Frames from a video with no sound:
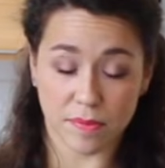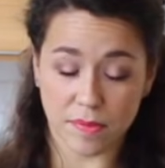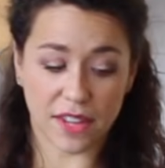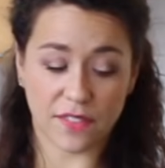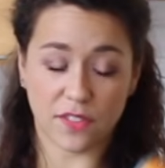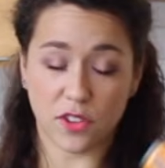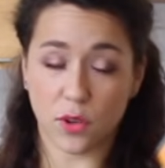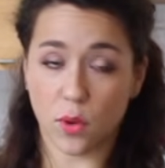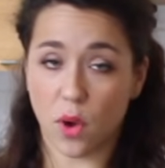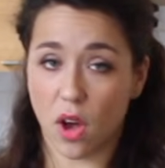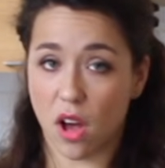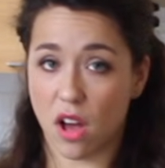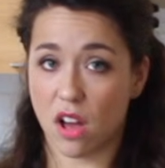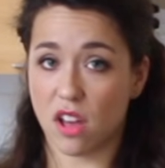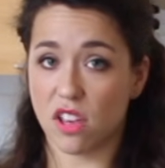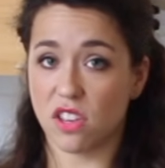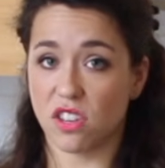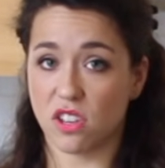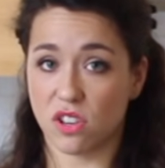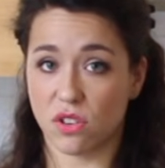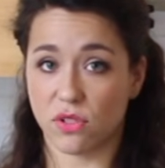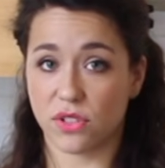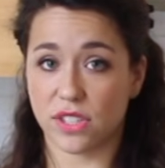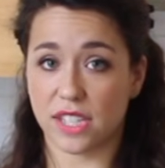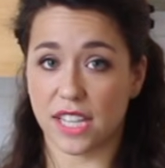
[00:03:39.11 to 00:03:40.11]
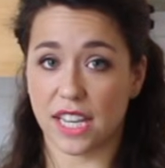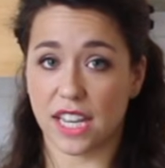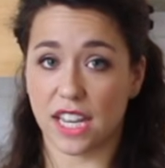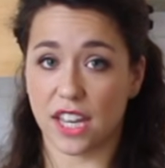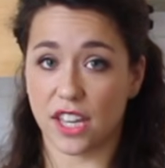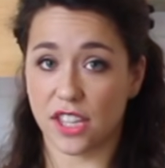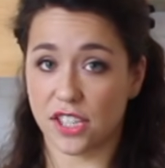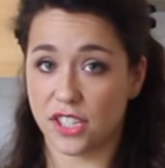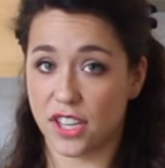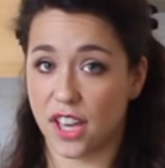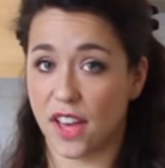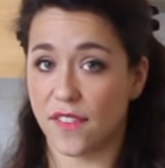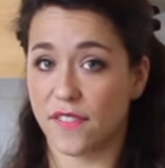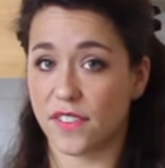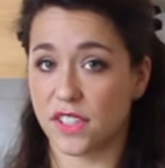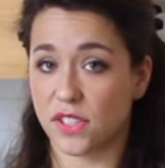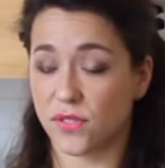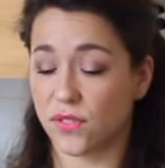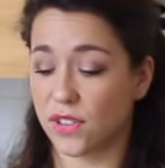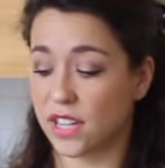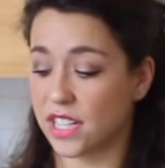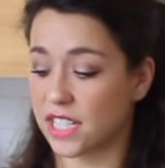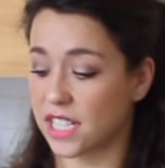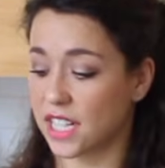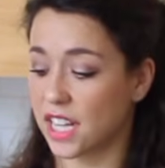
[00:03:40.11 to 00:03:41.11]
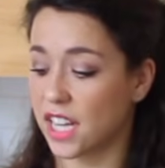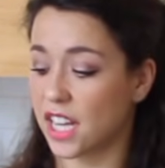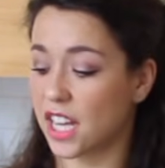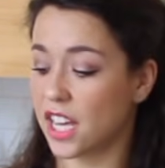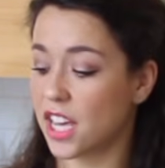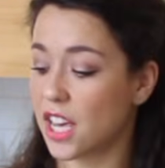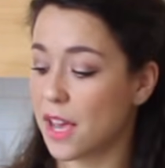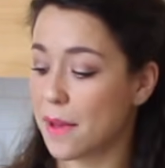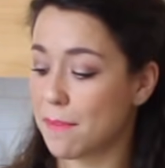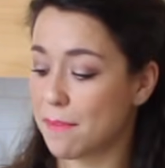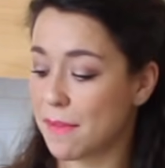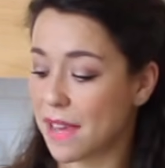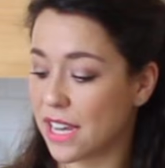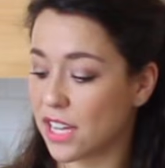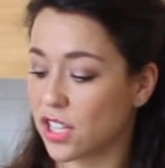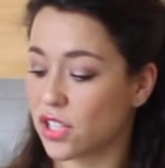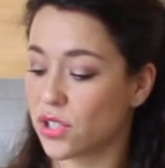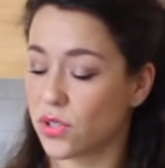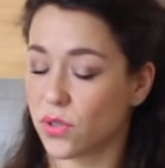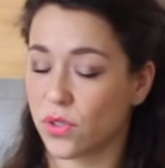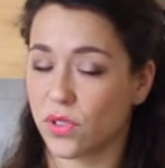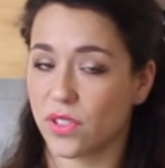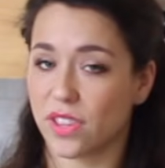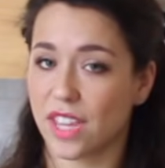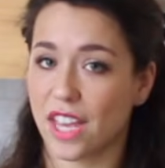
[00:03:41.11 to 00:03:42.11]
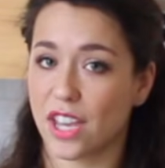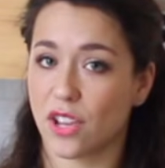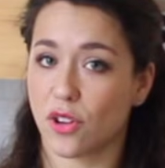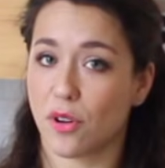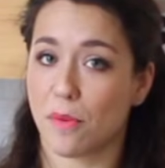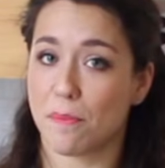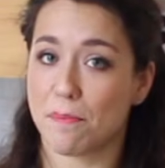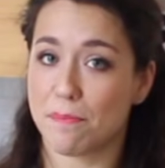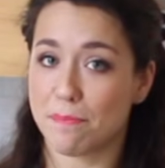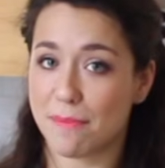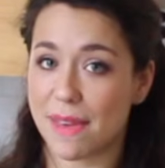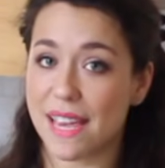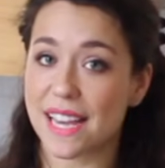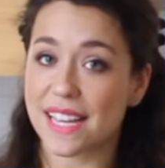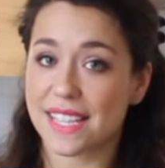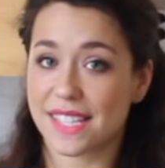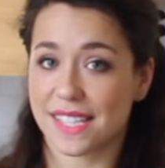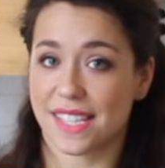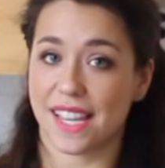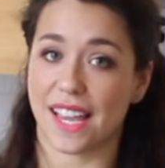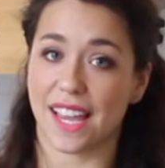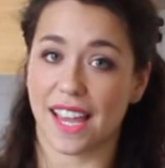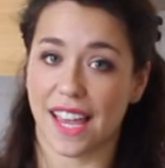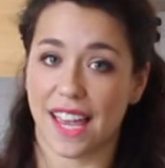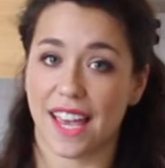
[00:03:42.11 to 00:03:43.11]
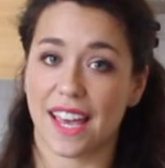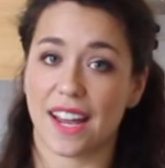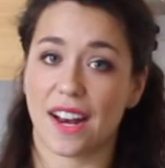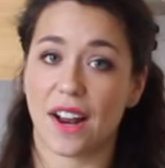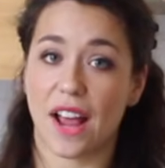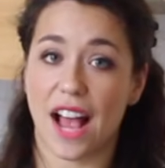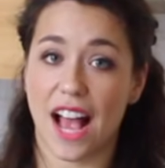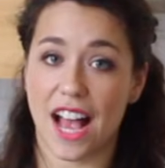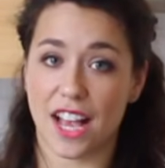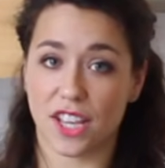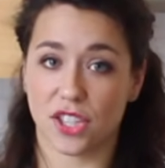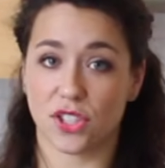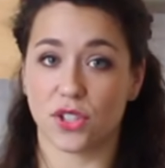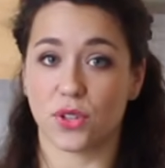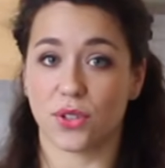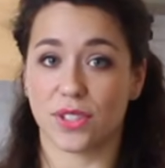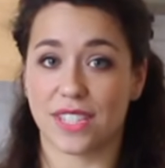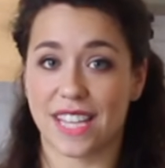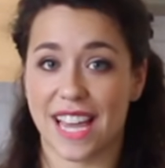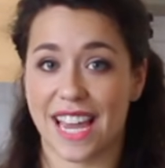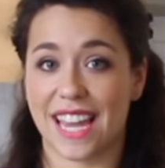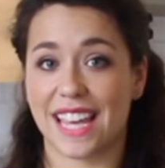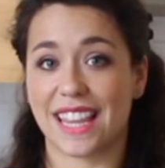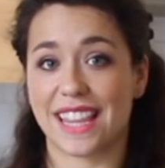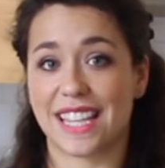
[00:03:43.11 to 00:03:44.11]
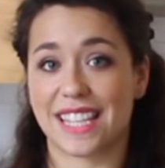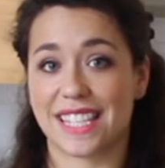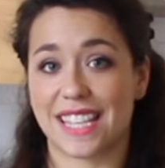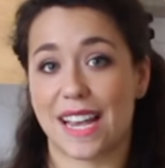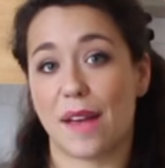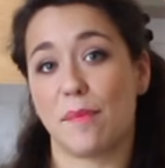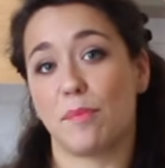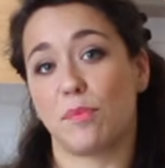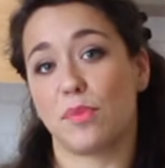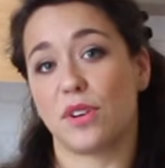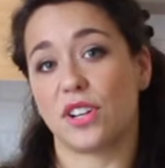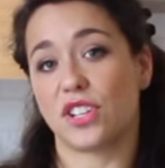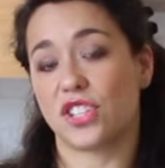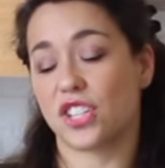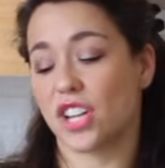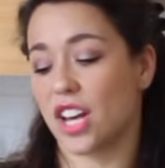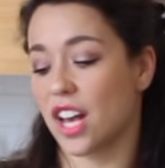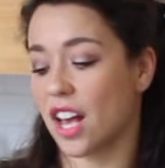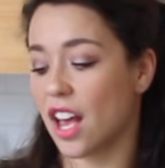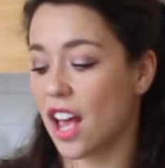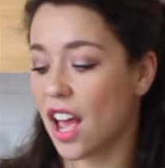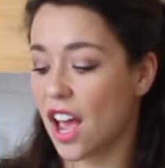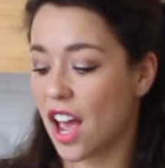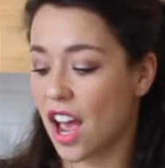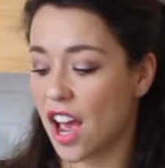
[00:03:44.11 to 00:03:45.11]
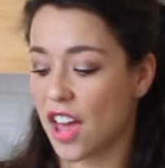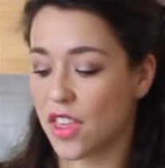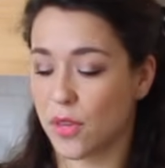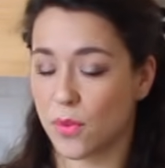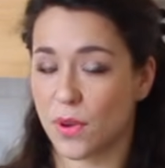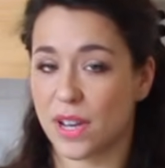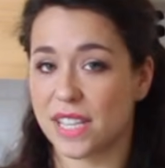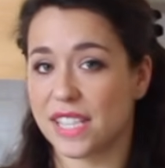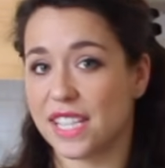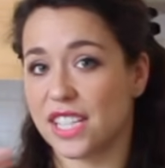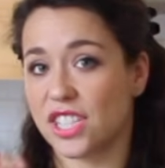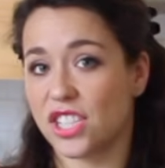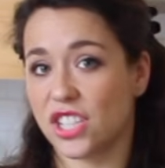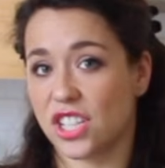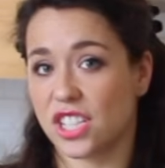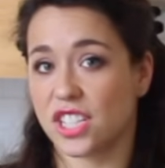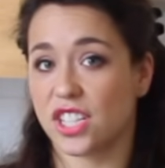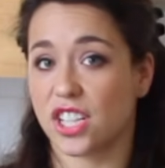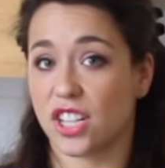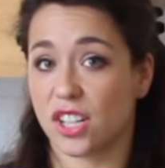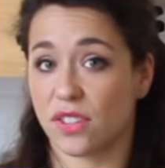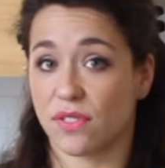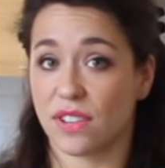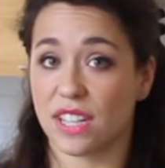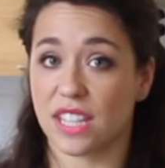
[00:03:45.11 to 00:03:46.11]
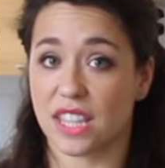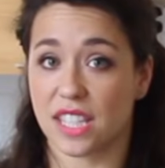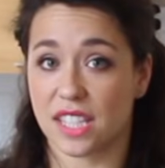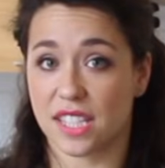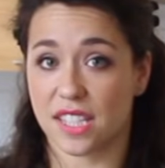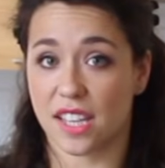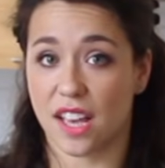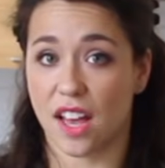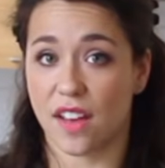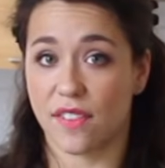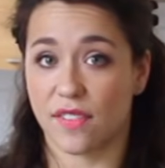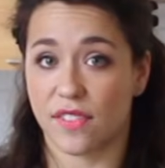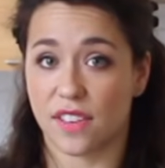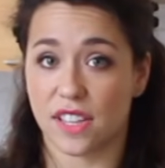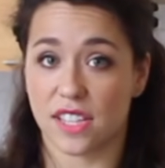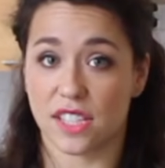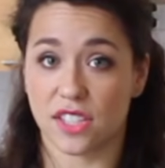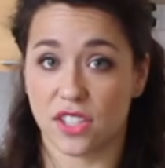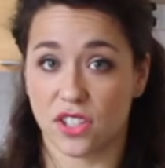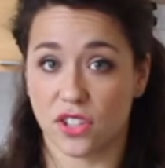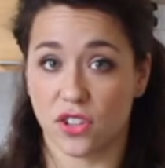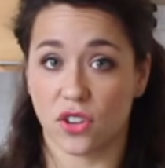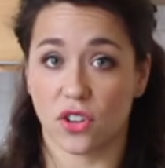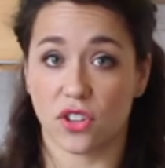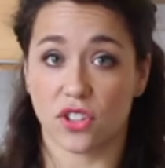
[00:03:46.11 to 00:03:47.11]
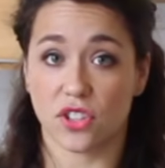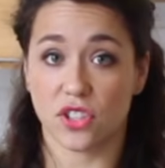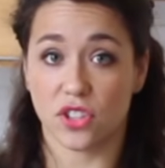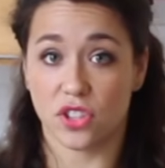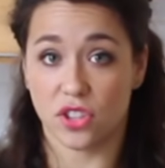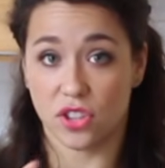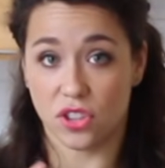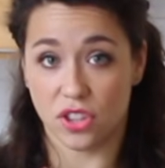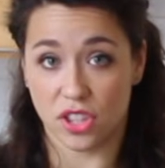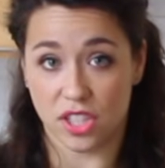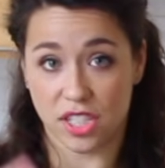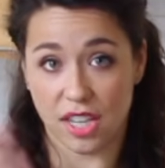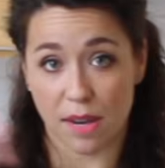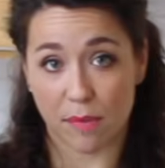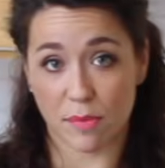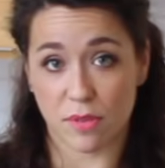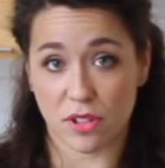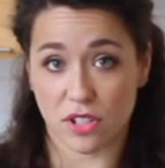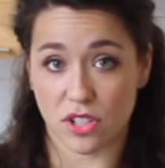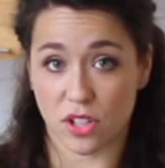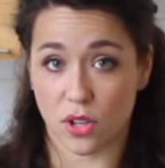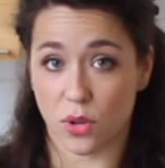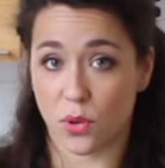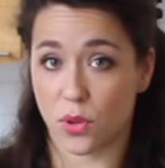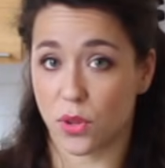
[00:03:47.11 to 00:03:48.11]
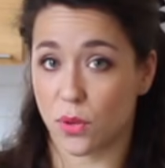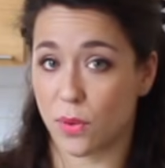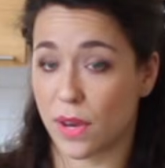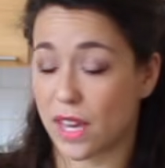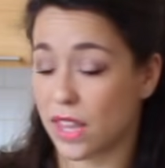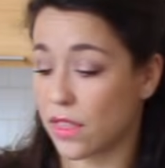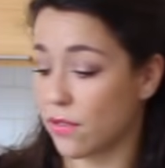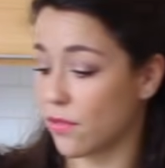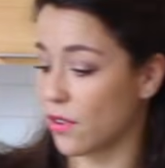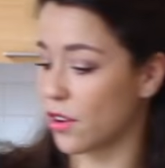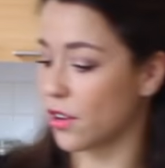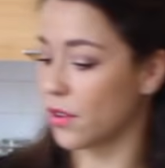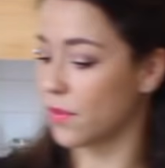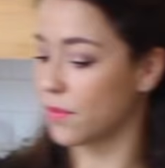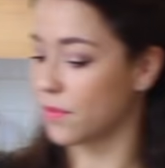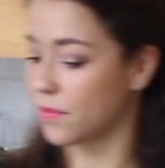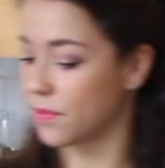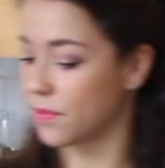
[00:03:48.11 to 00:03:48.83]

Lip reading: If you are using a surface reader, make sure that you're mixing it as you're taking the temperature, otherwise it's just going to read the surface, not temperature all the way through.